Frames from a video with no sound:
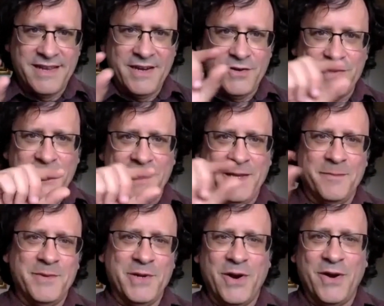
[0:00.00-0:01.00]
Here's the
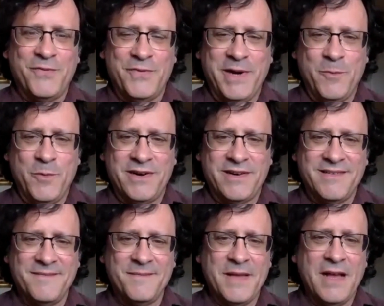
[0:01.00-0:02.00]
EMDR framework.
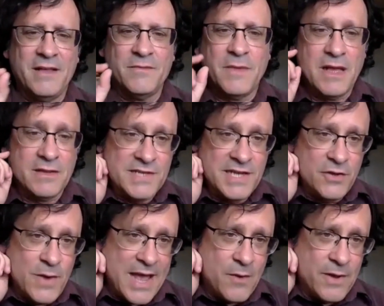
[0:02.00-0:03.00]
I'll tell
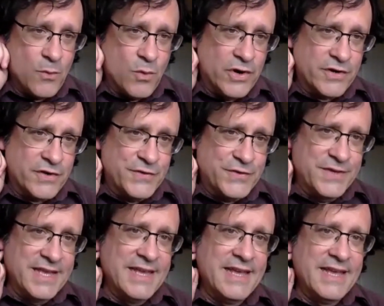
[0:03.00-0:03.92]
you how it works.